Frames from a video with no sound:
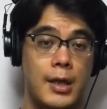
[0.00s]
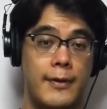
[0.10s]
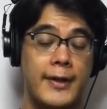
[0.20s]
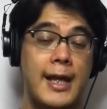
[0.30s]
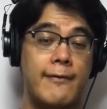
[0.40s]

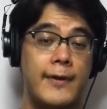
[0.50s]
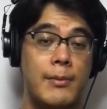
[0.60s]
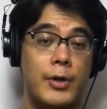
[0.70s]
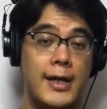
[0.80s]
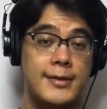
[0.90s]
The cafe
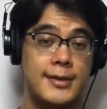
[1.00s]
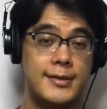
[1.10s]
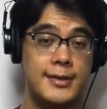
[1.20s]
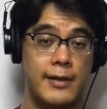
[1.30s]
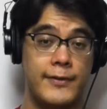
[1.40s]
brands
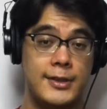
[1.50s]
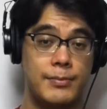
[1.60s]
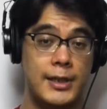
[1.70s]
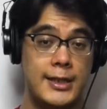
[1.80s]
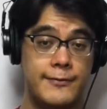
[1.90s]
itself as a
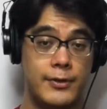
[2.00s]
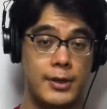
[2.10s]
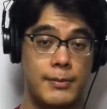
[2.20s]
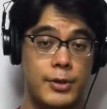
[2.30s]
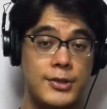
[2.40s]
place for
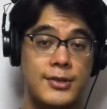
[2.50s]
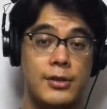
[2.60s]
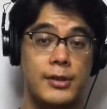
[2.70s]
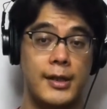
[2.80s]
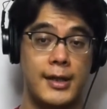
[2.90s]
a
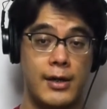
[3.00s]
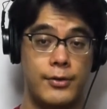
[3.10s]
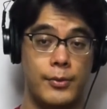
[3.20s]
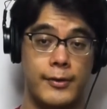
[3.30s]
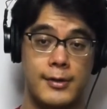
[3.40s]
personal
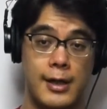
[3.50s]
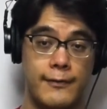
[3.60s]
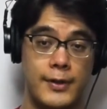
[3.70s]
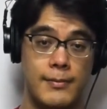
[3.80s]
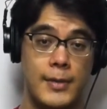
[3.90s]
encounter with
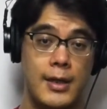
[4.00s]
coffee,